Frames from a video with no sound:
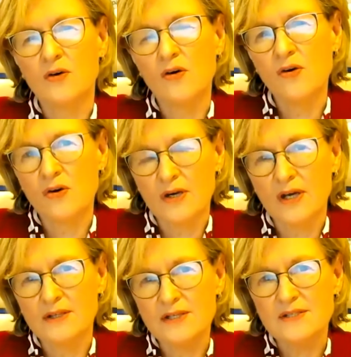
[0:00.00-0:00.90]
or,
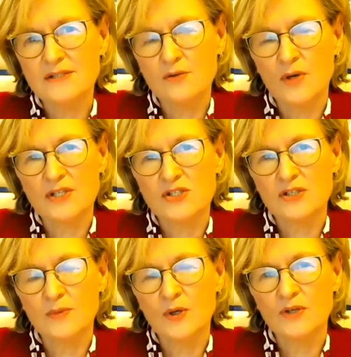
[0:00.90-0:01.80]
and this is a question
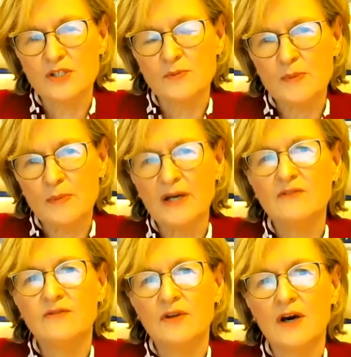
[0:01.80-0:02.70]
that we all need to be
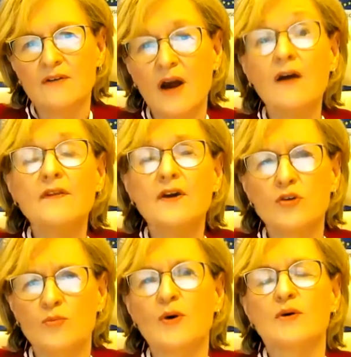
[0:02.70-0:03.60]
mindful of, are there
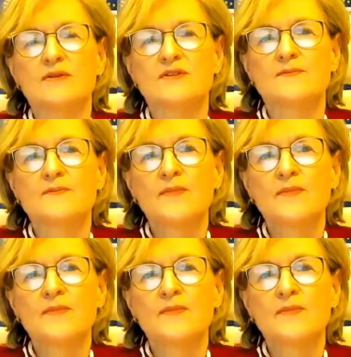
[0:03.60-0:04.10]
loopholes?